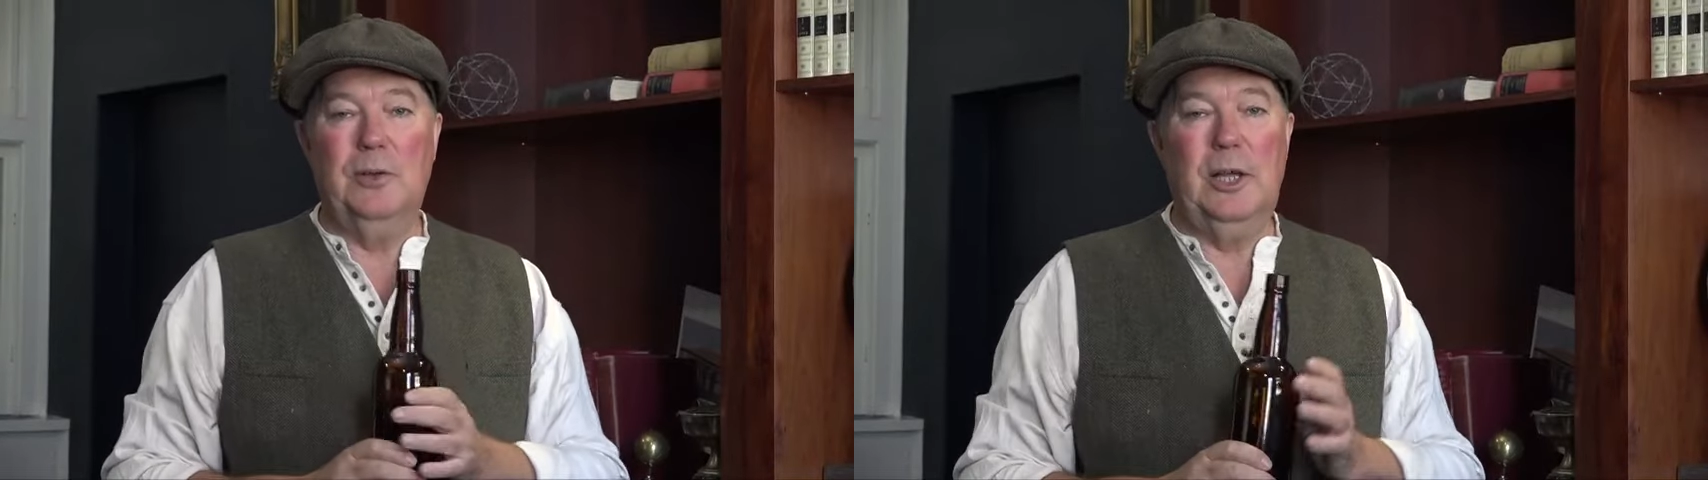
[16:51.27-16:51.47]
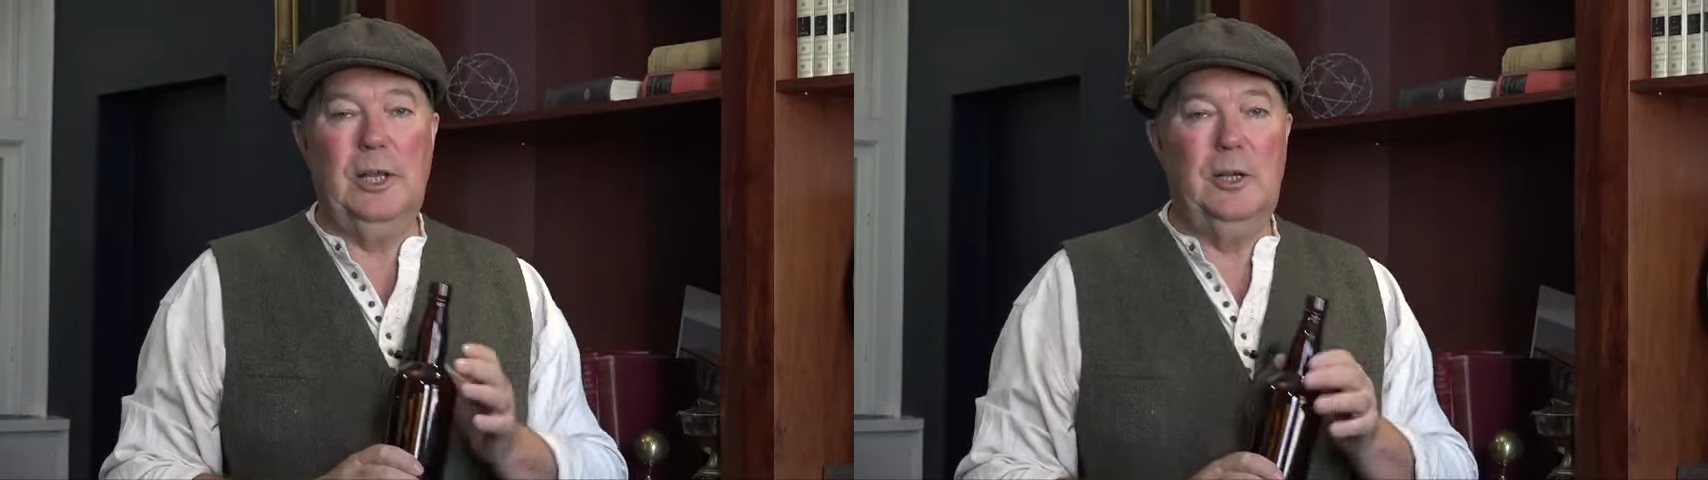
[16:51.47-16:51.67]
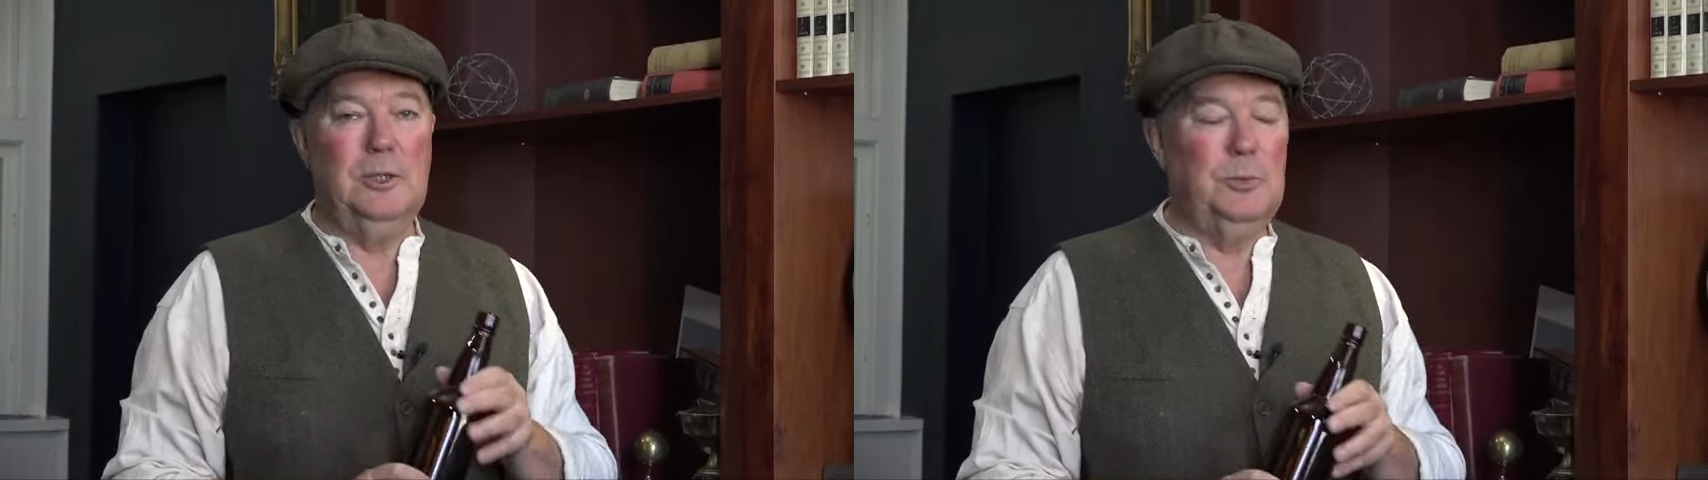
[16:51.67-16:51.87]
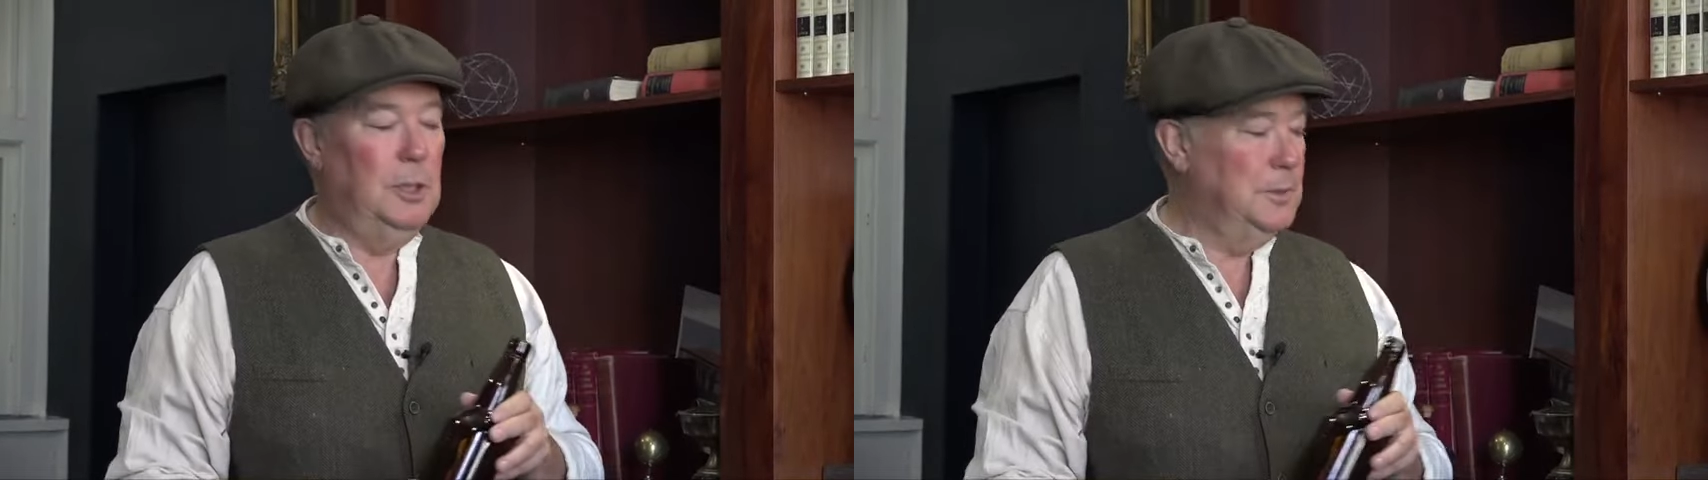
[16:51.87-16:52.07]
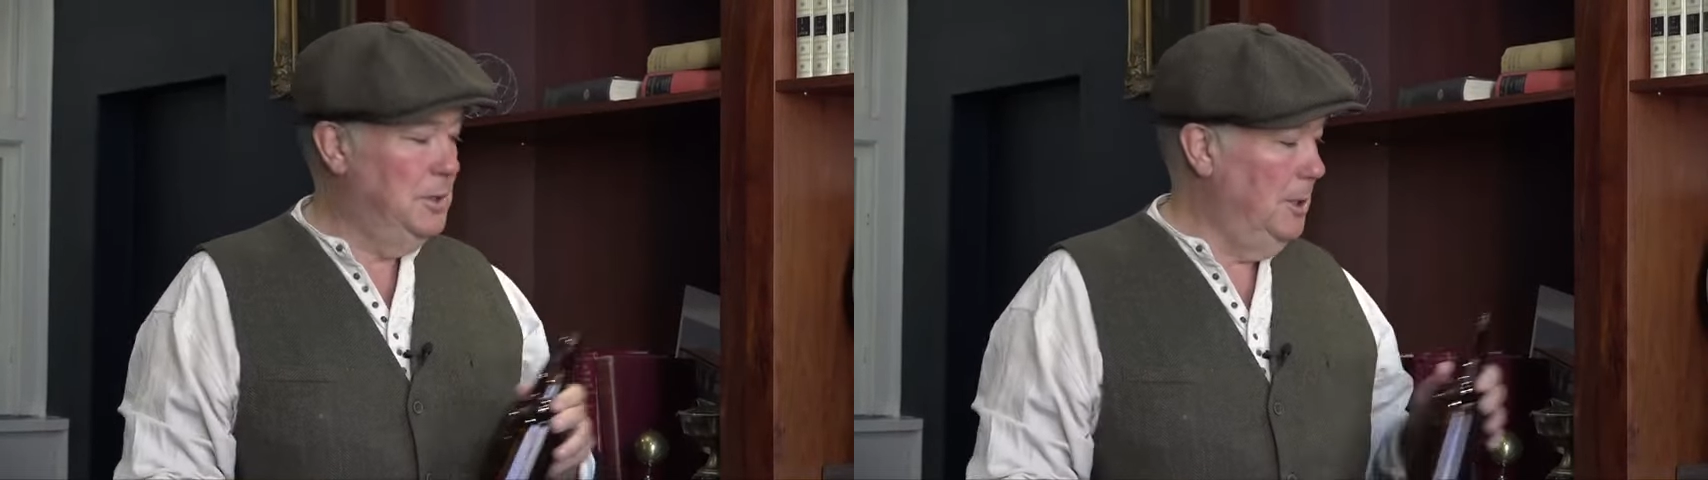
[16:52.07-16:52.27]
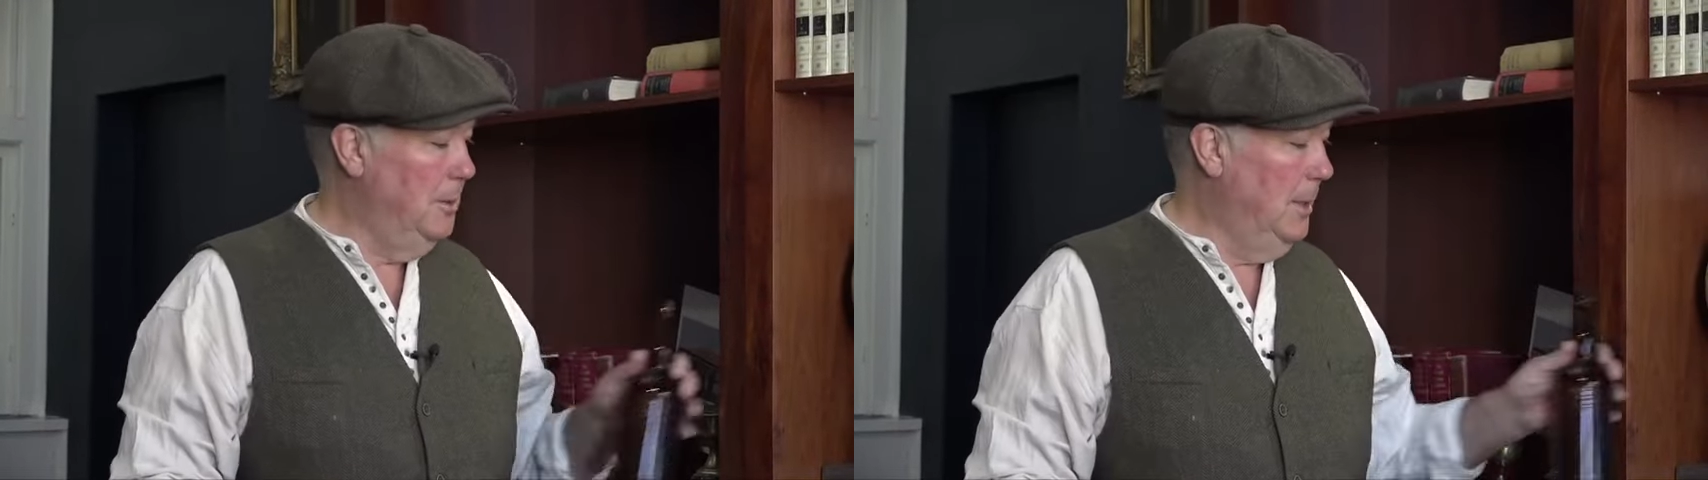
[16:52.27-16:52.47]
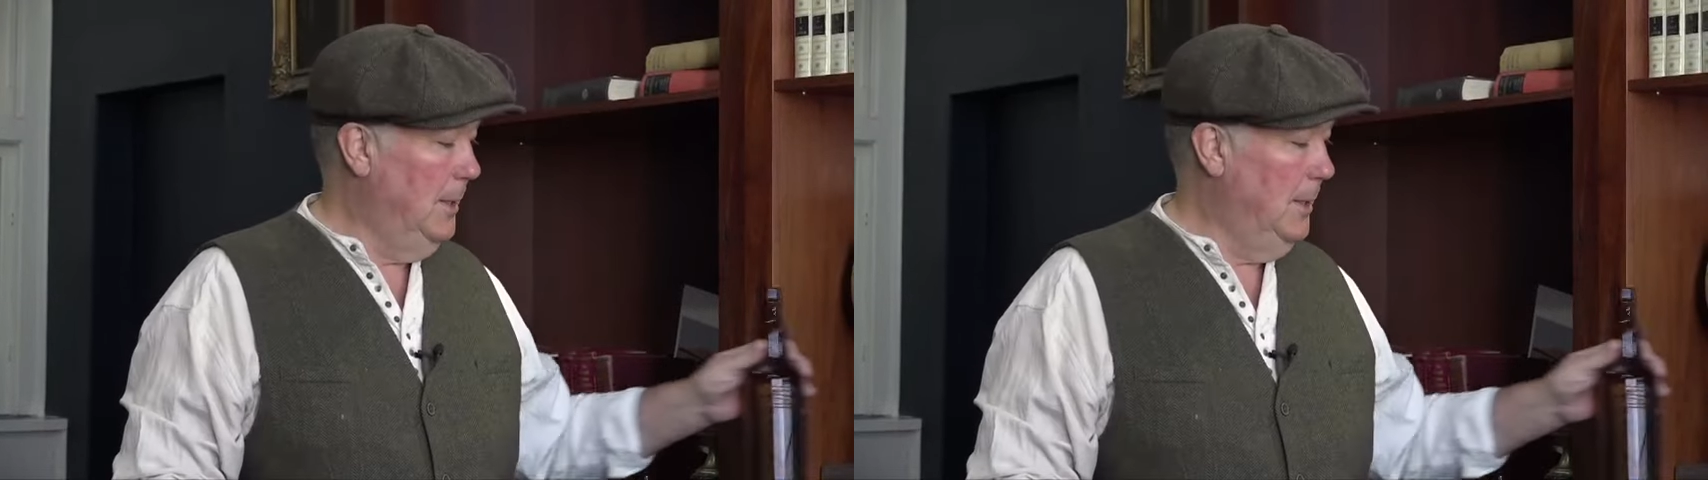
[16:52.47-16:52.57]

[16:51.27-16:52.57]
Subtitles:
that here as well. So